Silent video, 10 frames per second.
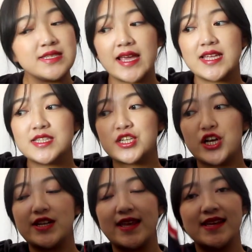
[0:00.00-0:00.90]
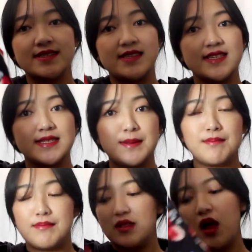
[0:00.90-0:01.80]
the second skirt is this
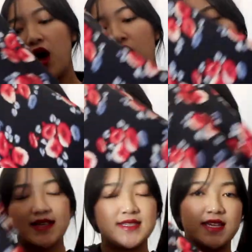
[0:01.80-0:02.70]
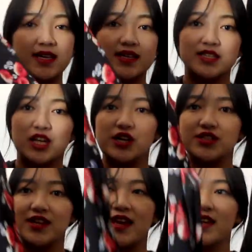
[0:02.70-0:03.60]
long maxi
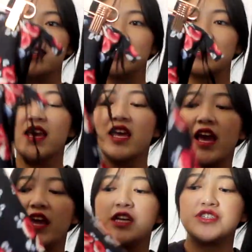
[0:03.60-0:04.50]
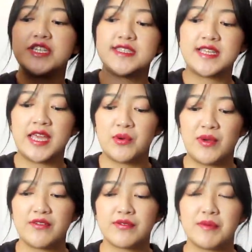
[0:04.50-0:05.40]
skirt, and I usually stay
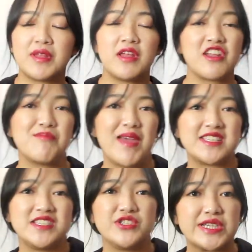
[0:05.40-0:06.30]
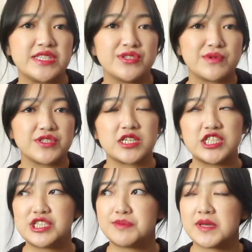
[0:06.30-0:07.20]
away from a lot of maxi dresses or
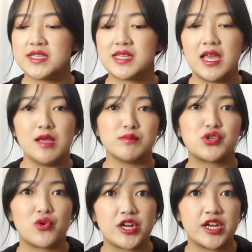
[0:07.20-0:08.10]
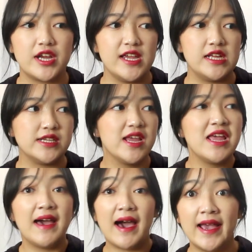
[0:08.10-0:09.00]
skirts just because I am shorter in
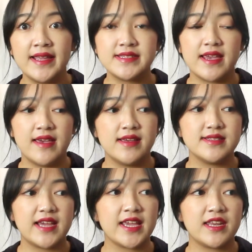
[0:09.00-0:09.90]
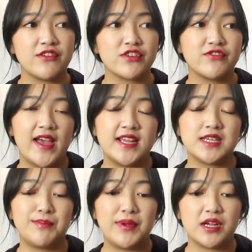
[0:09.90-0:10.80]
height and I can never
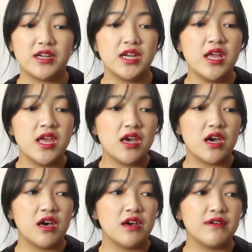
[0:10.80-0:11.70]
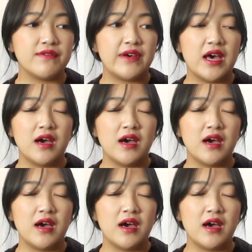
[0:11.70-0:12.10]
find a pair of